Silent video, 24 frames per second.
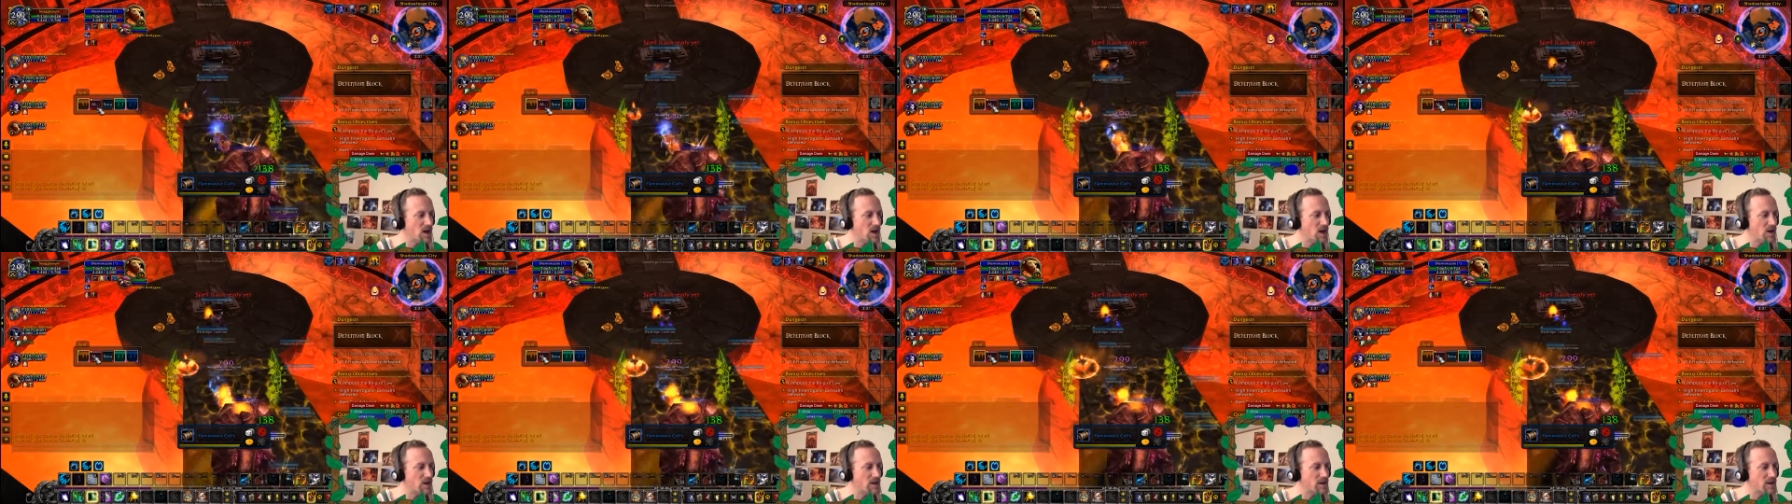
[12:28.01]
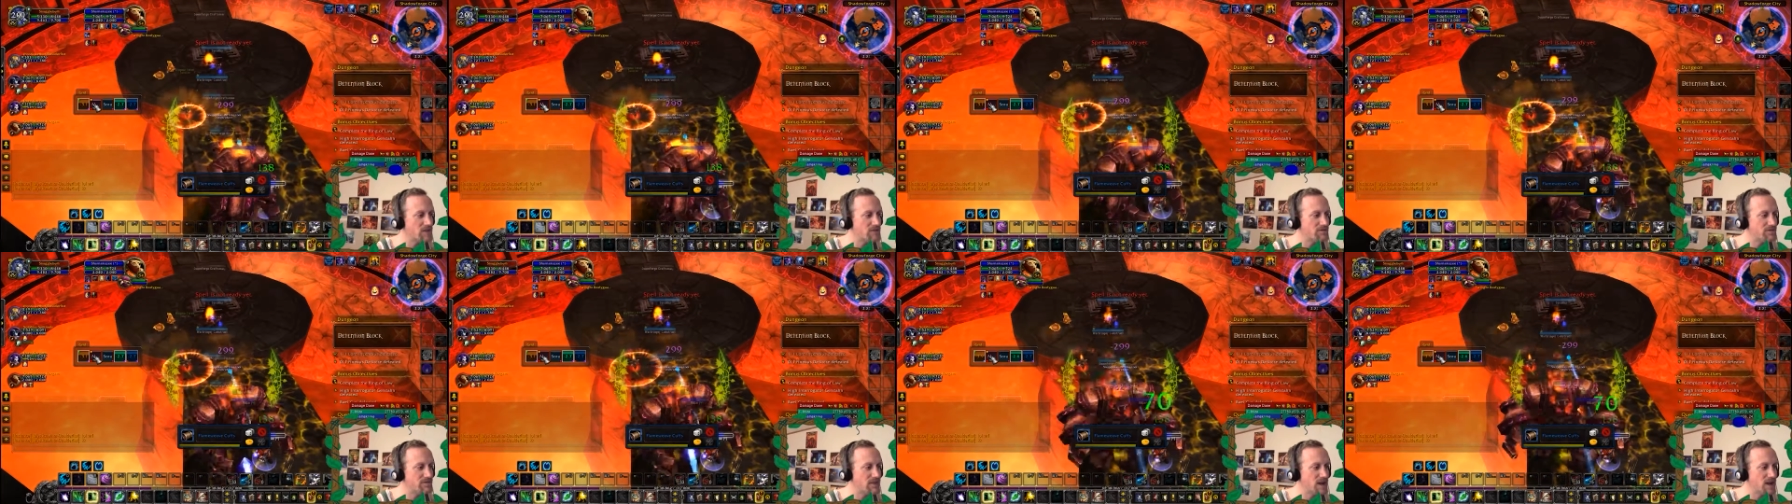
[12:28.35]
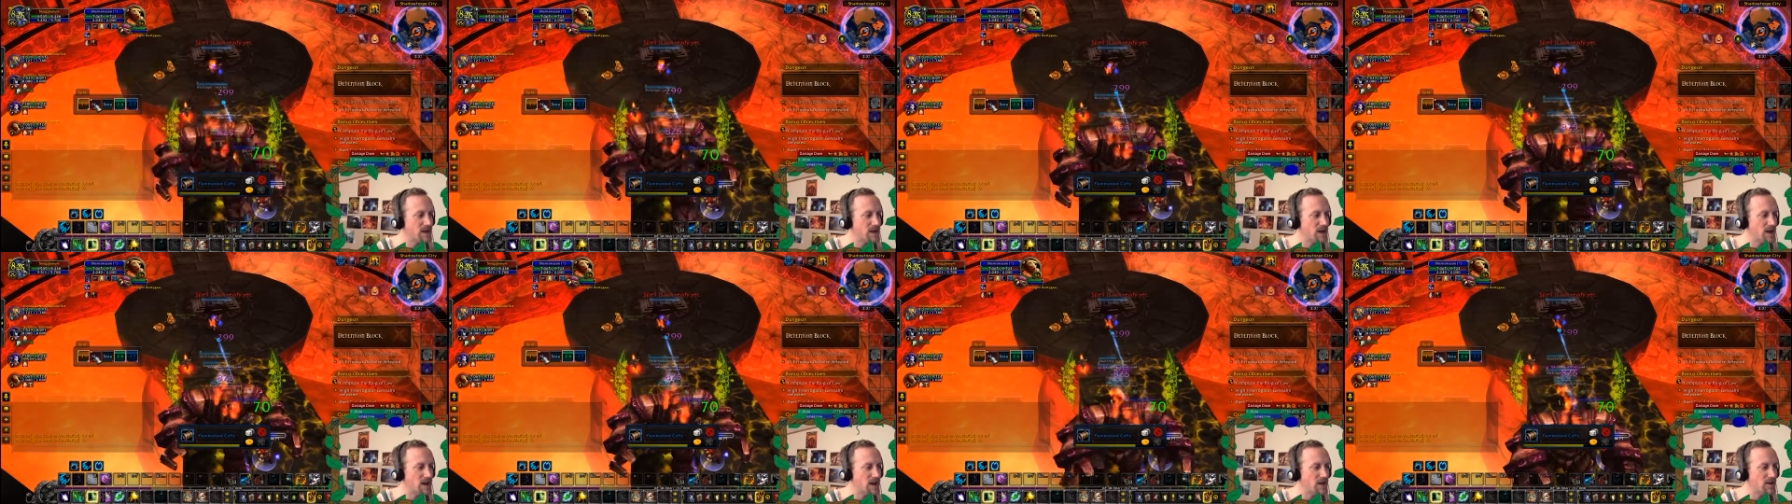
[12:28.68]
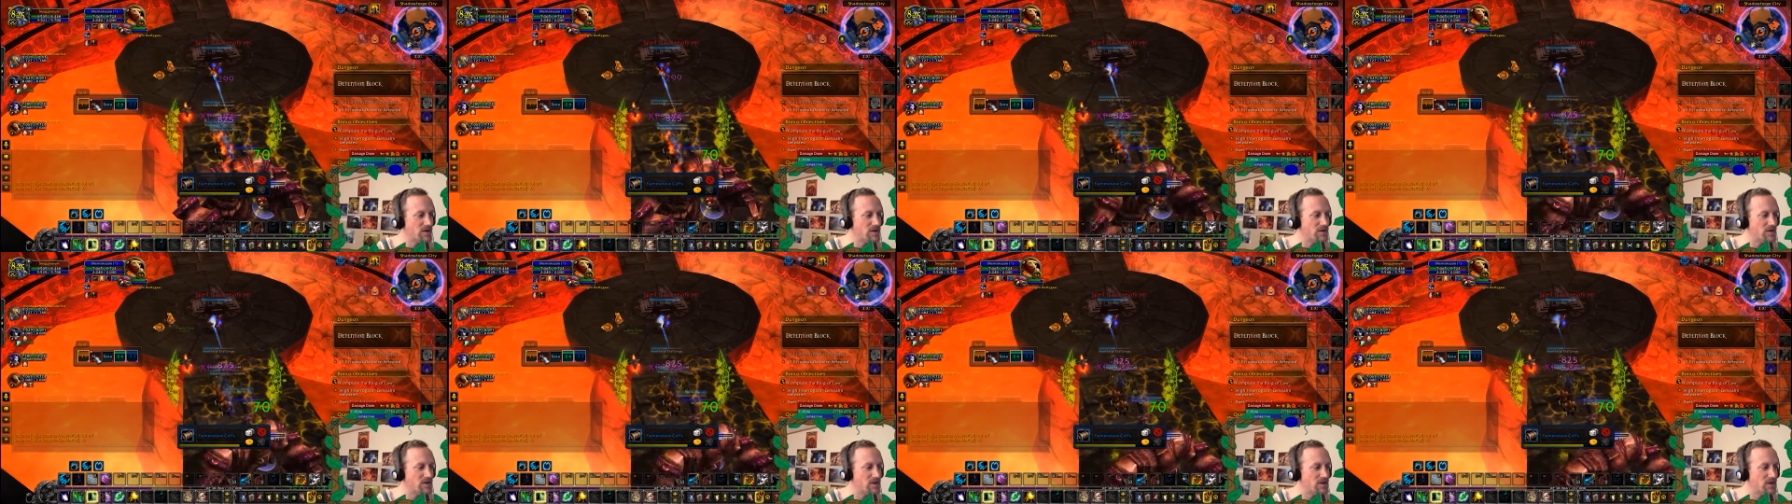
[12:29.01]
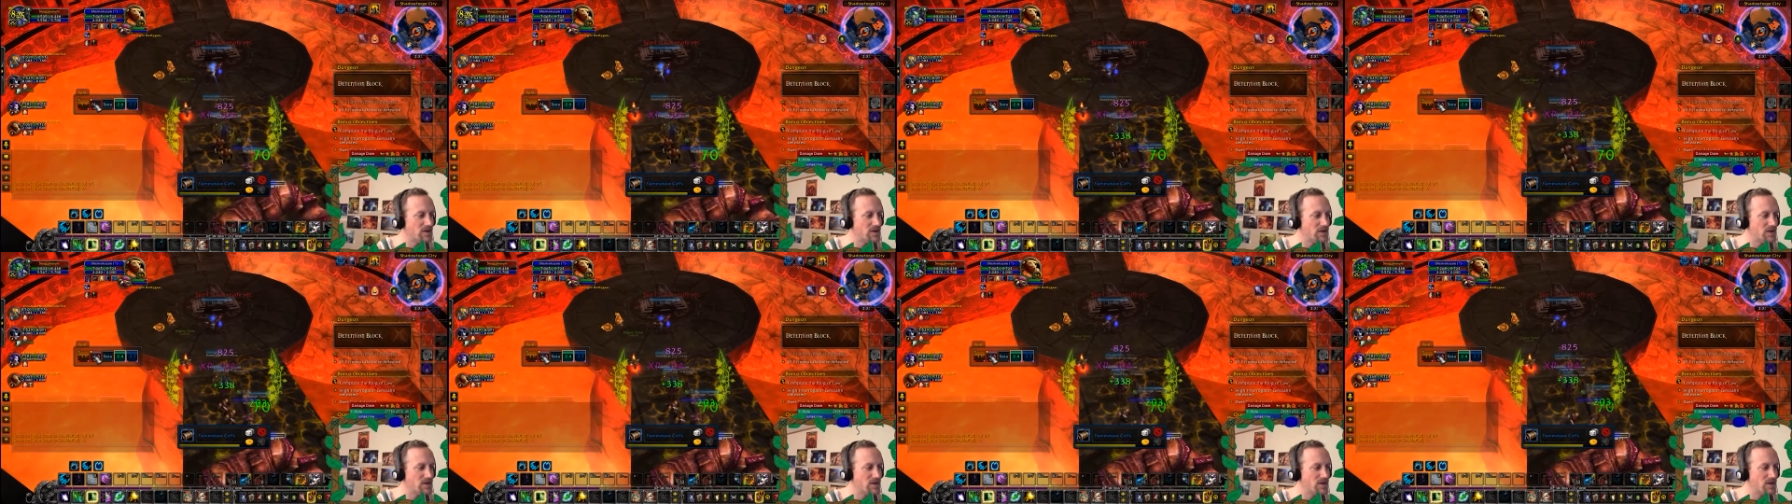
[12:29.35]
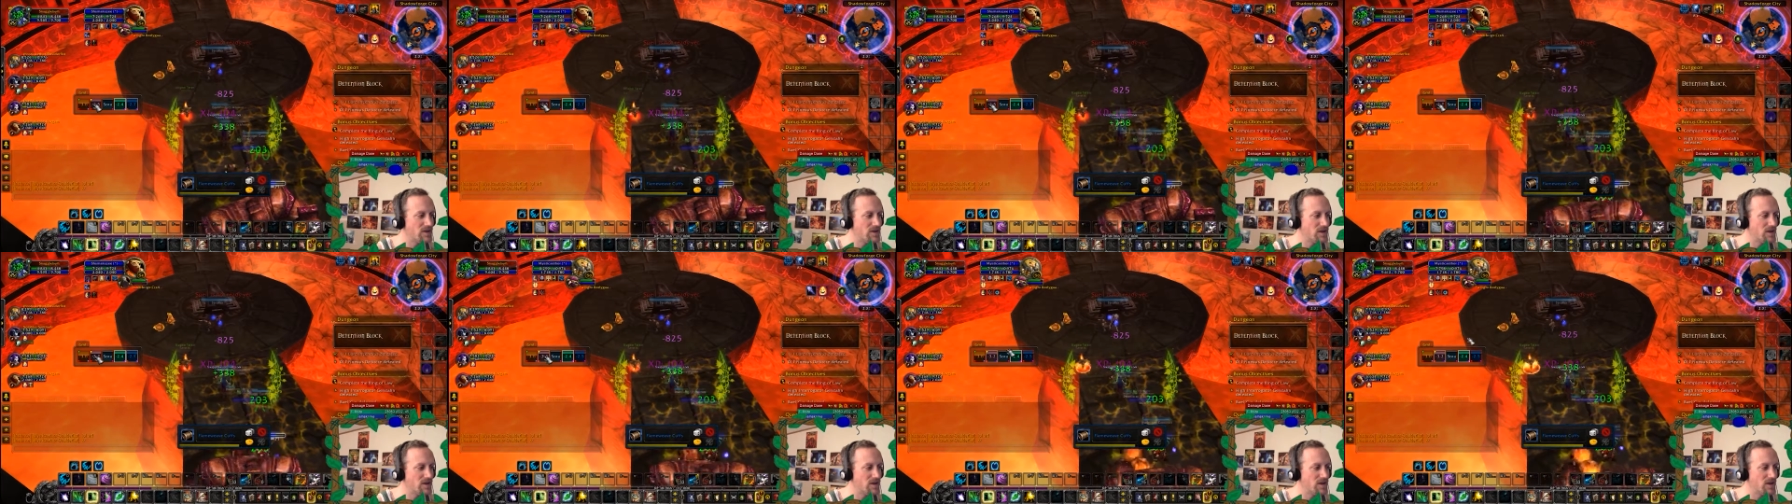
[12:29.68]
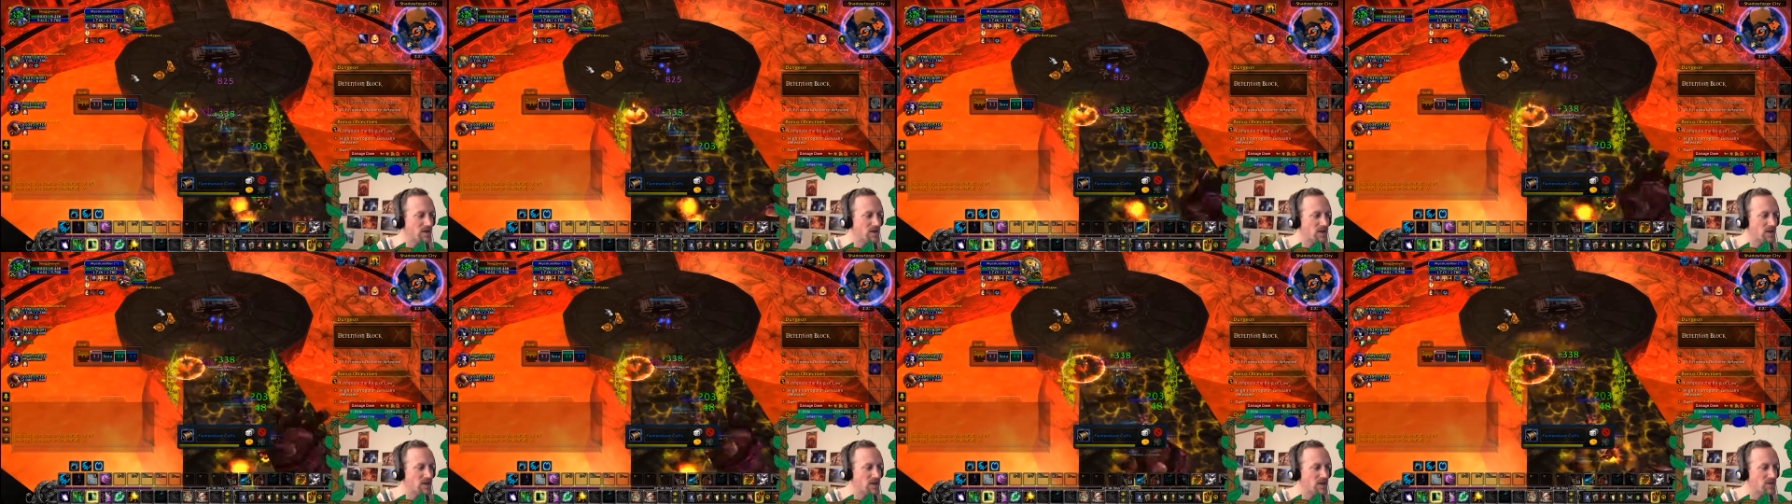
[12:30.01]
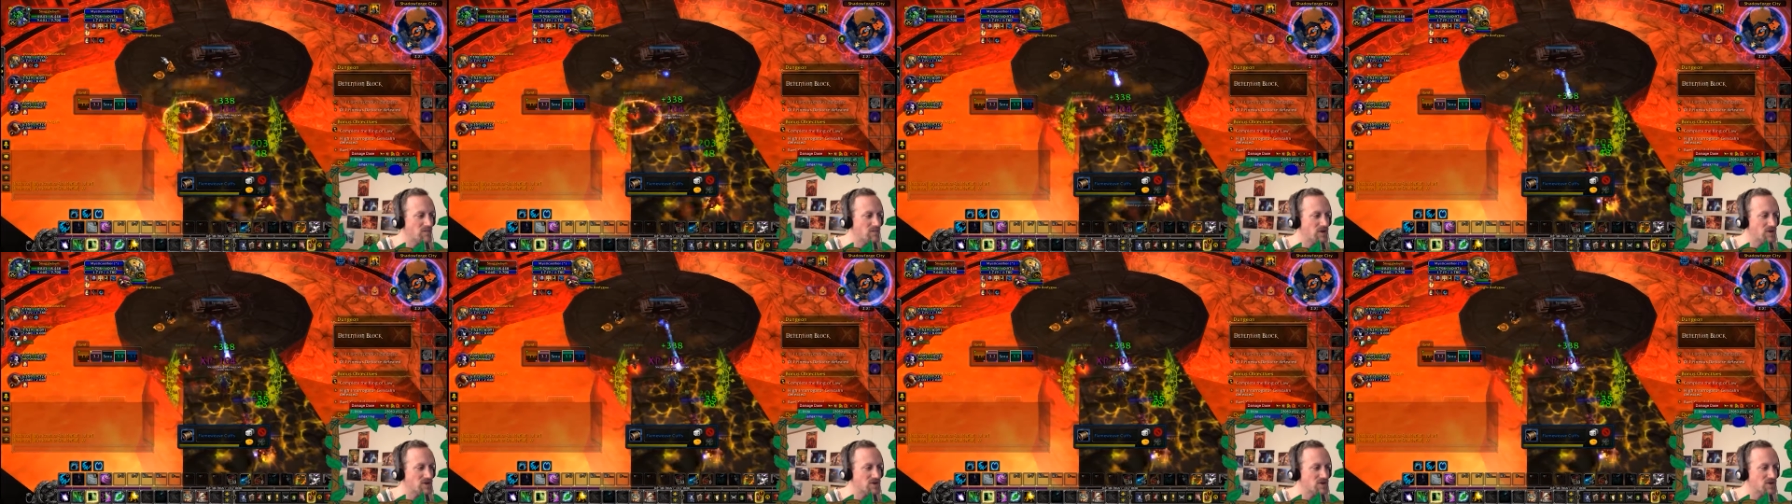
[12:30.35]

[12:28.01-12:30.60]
I gotta fade out. Make